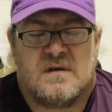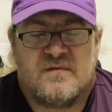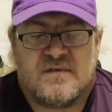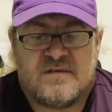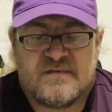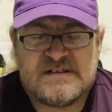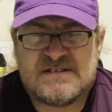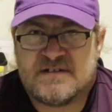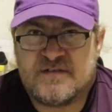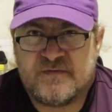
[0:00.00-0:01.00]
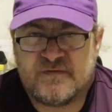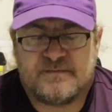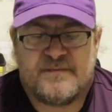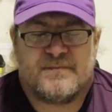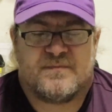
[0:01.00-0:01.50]
give it a sniff,
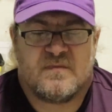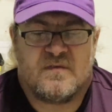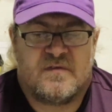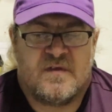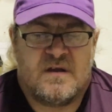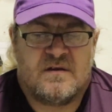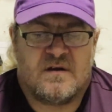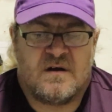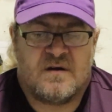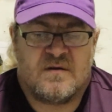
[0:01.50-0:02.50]
then